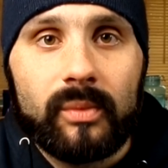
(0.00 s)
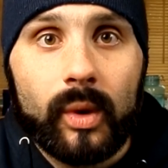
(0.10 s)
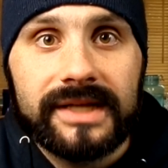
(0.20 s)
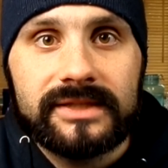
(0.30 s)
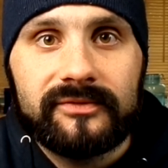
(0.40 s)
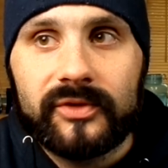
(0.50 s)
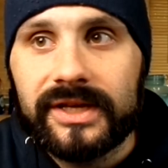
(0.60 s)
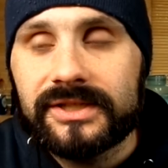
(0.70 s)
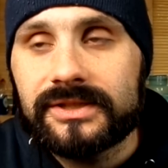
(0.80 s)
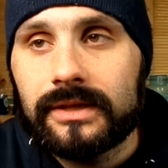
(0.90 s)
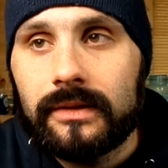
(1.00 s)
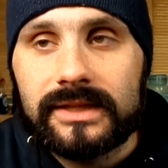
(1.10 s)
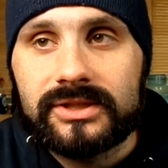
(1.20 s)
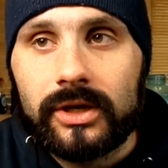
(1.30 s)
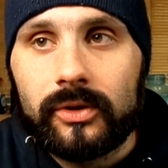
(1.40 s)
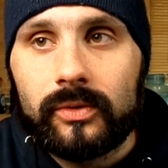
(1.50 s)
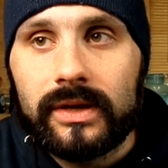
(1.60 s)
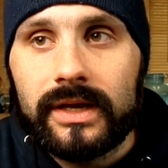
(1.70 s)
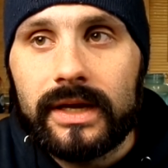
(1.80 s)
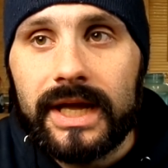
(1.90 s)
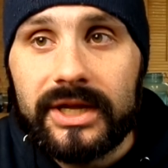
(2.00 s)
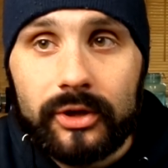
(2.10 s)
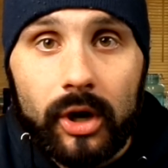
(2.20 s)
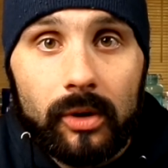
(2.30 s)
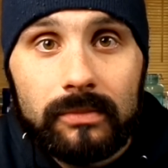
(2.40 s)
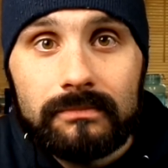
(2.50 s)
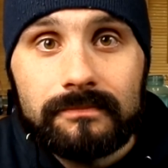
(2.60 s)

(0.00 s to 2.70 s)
waiting for this, so here you go.